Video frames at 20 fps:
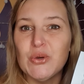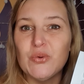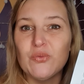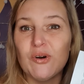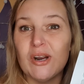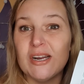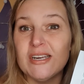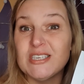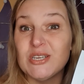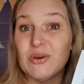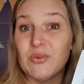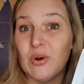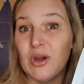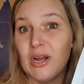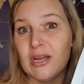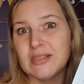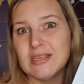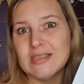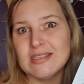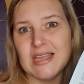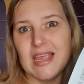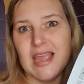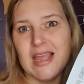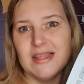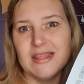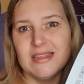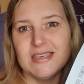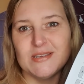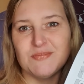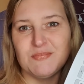write a word that's
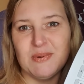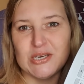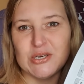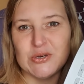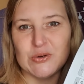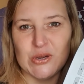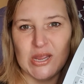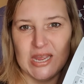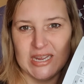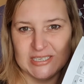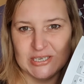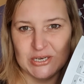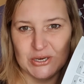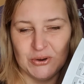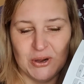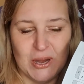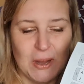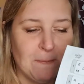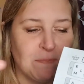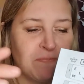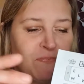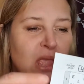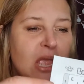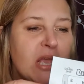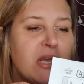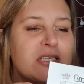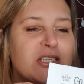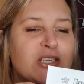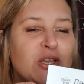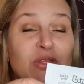in the special category.
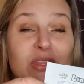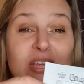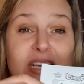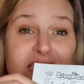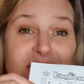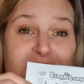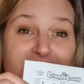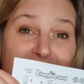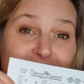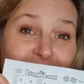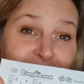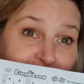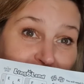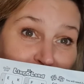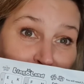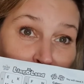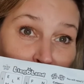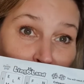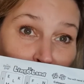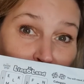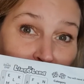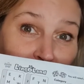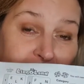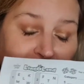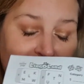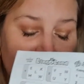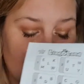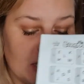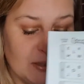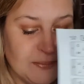So this is Lingo
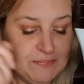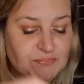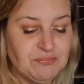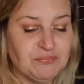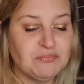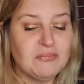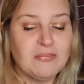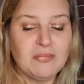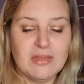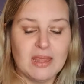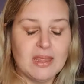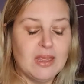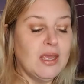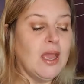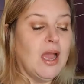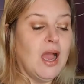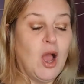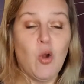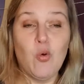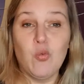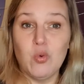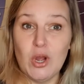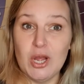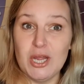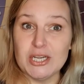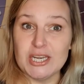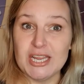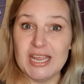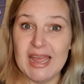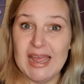Land, a
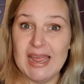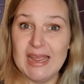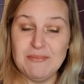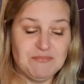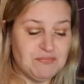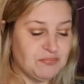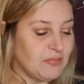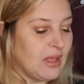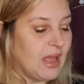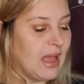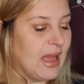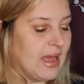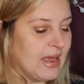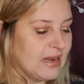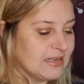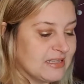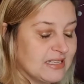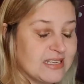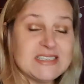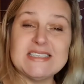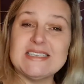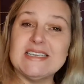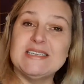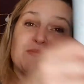word game. And this is